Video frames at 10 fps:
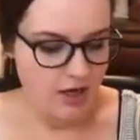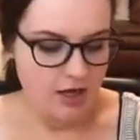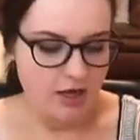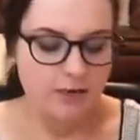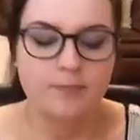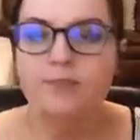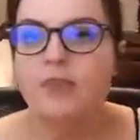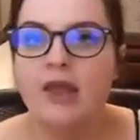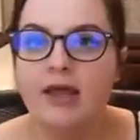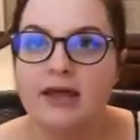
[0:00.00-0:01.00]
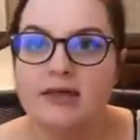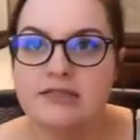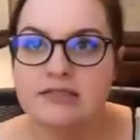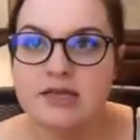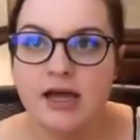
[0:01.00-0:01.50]
um,
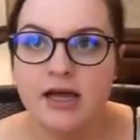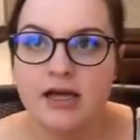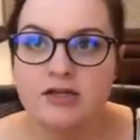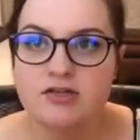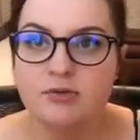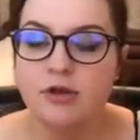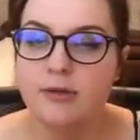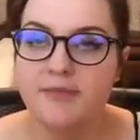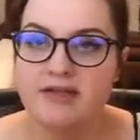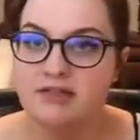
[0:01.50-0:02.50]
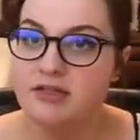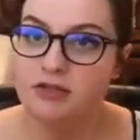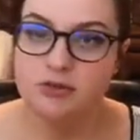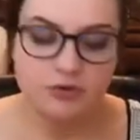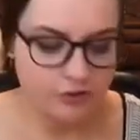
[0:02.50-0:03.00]
and I do look best in
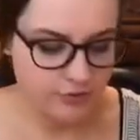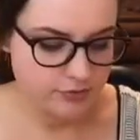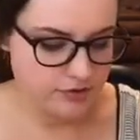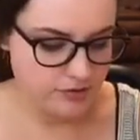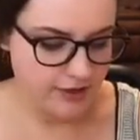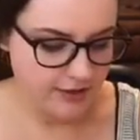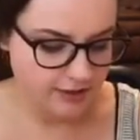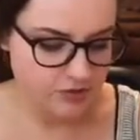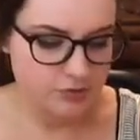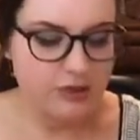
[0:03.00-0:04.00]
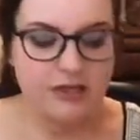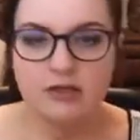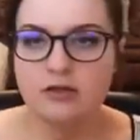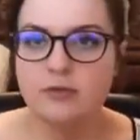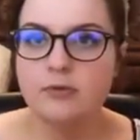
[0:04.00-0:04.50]
jewel tones so I do lean a
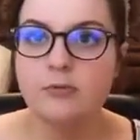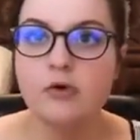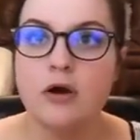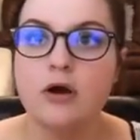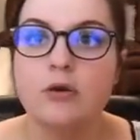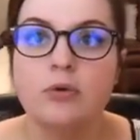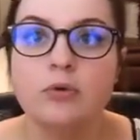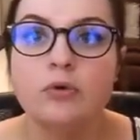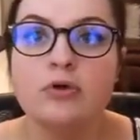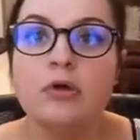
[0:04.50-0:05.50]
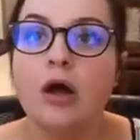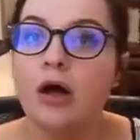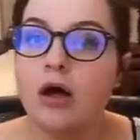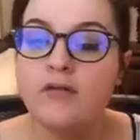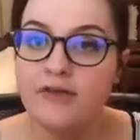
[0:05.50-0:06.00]
little bit more cool
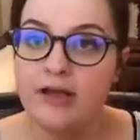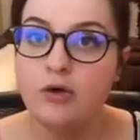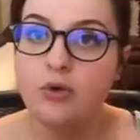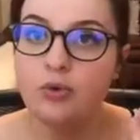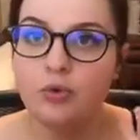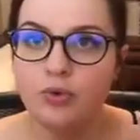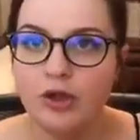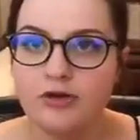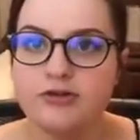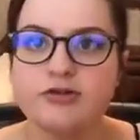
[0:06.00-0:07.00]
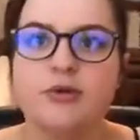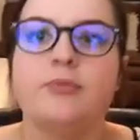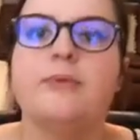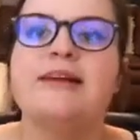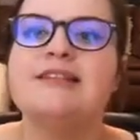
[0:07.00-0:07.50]
of a cool undertone
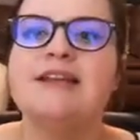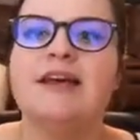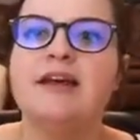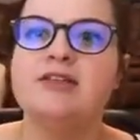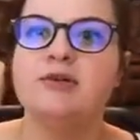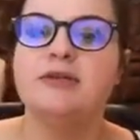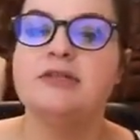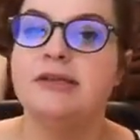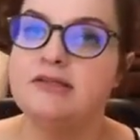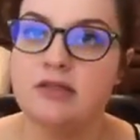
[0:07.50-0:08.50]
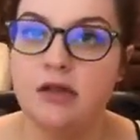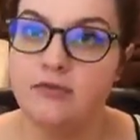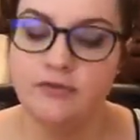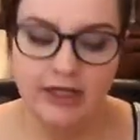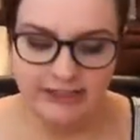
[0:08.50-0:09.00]
but my skin as you can see has a lot
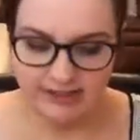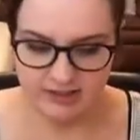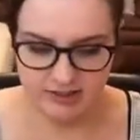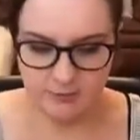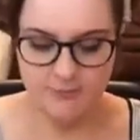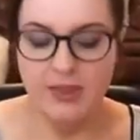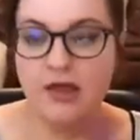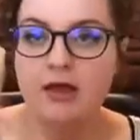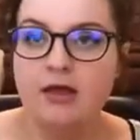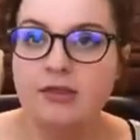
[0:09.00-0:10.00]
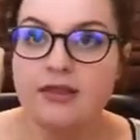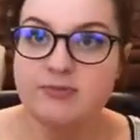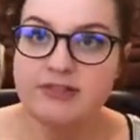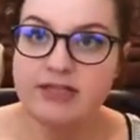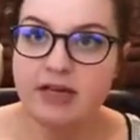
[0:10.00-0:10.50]
of red in it so that's
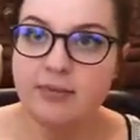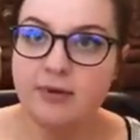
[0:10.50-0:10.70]
my second